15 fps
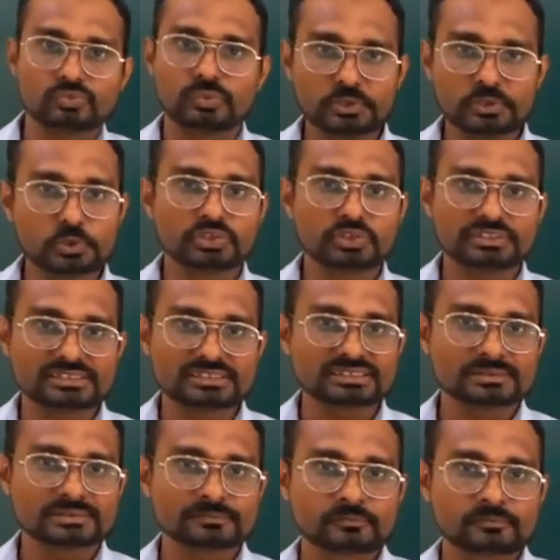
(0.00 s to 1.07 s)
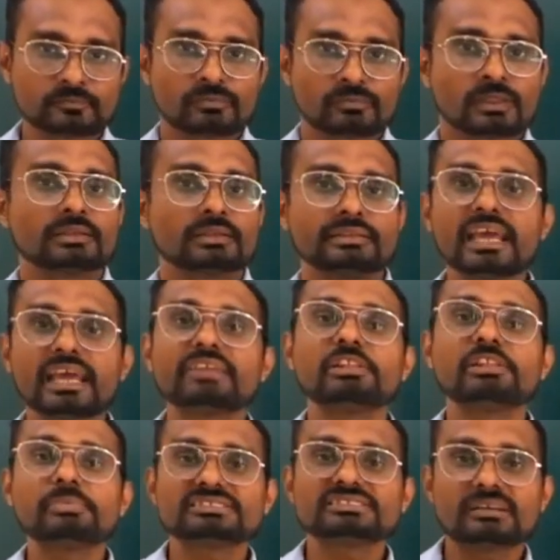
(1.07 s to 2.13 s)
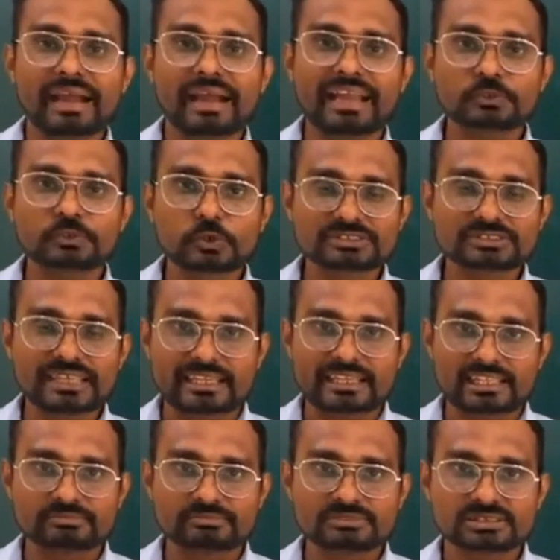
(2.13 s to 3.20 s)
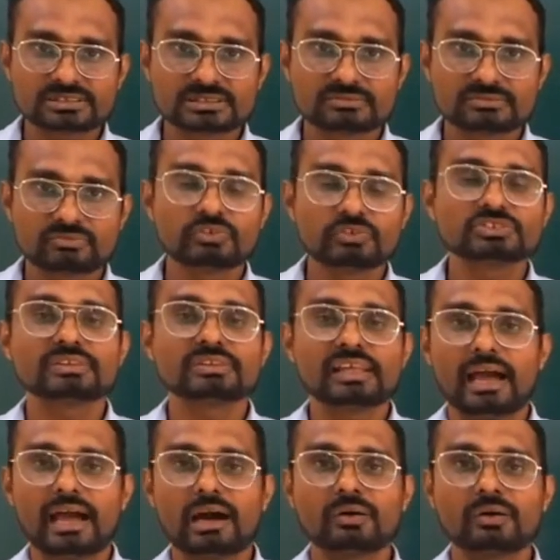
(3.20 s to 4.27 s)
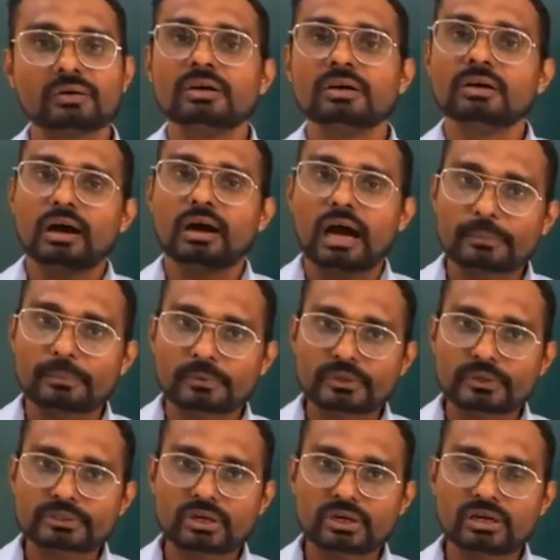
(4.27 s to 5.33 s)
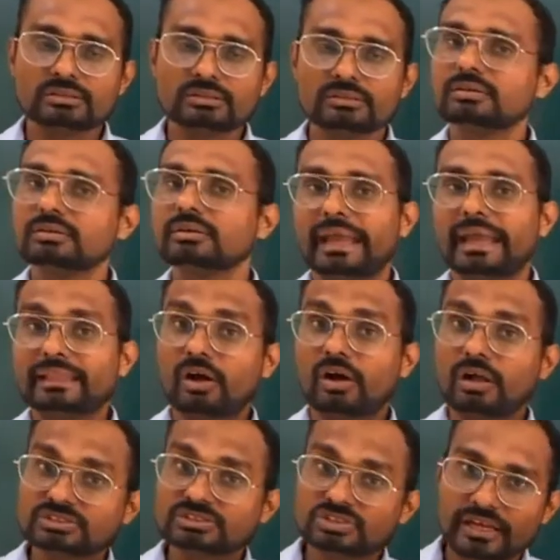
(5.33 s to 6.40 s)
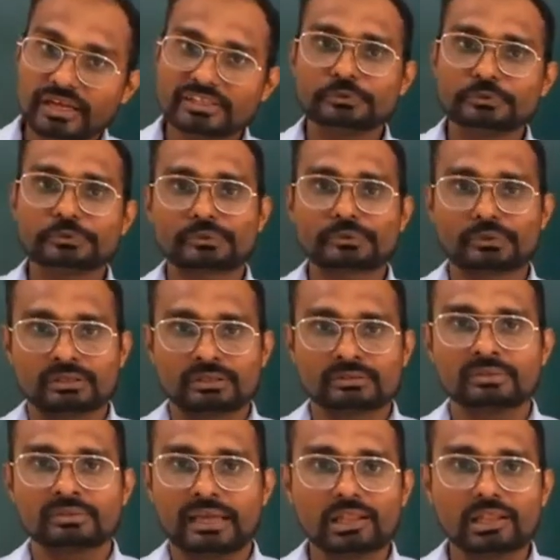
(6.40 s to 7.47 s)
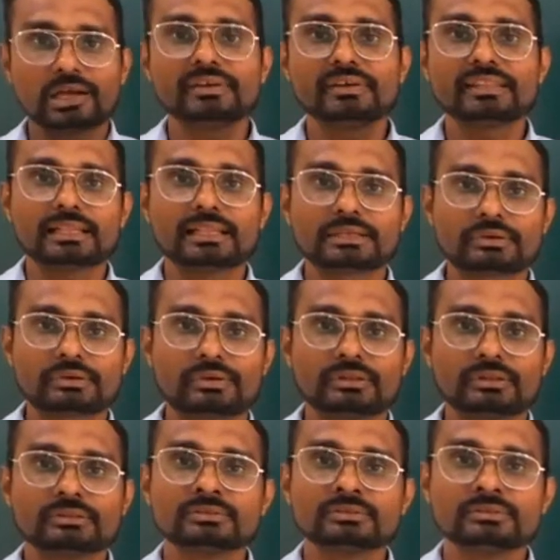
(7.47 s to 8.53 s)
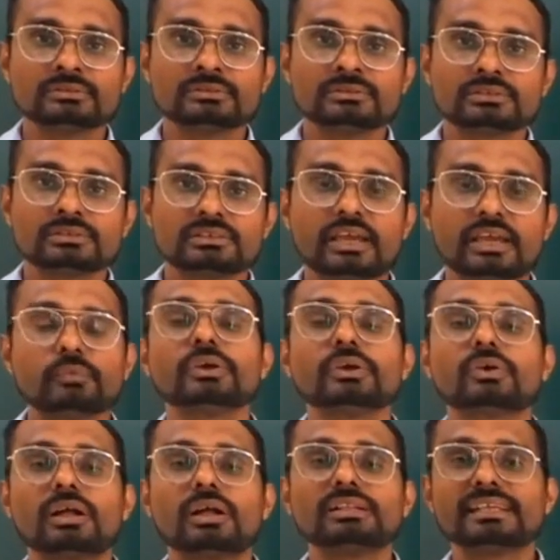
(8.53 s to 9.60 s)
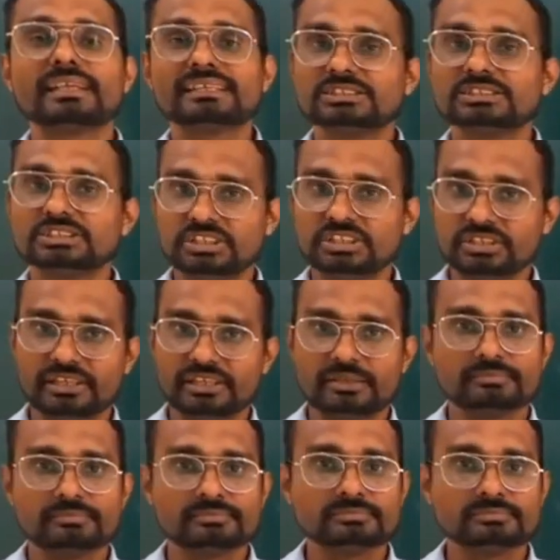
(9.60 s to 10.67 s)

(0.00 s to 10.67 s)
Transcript: We know this. There will be some hydrogen atoms which will have a proton and also a neutron along with electron. Okay, we call it as deuterium.